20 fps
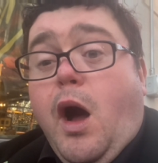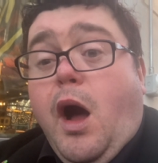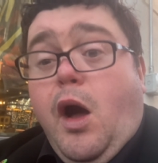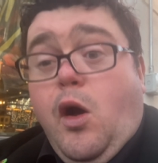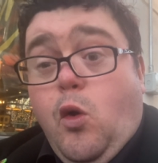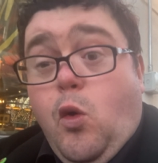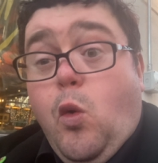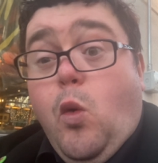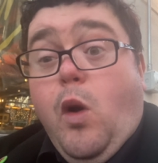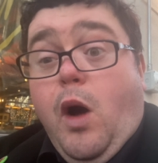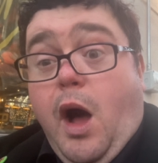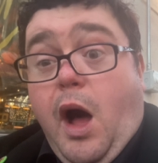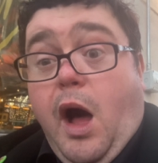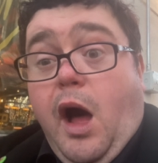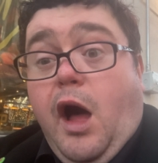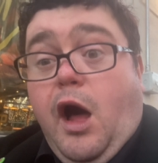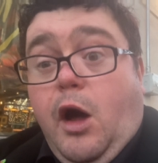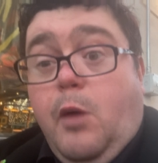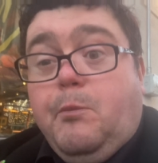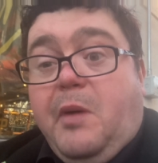
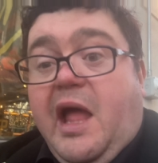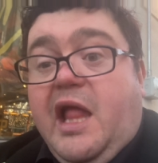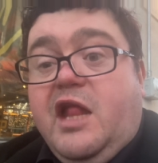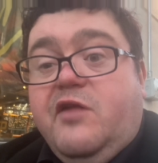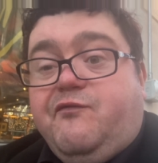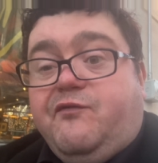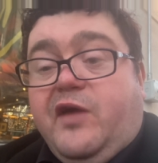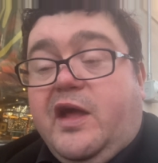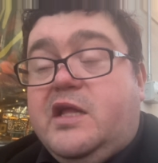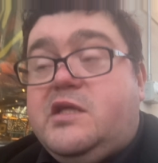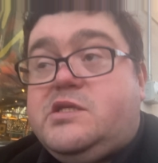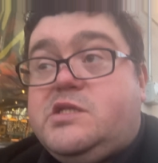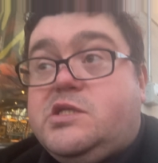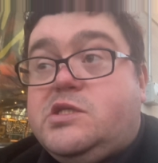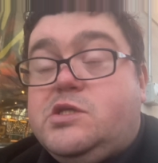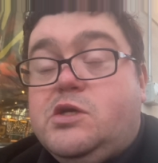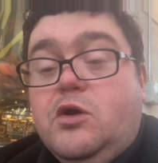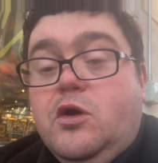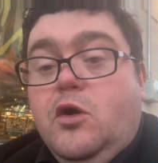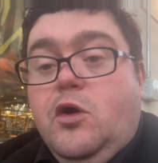on
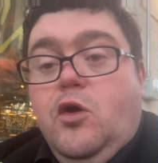benefits,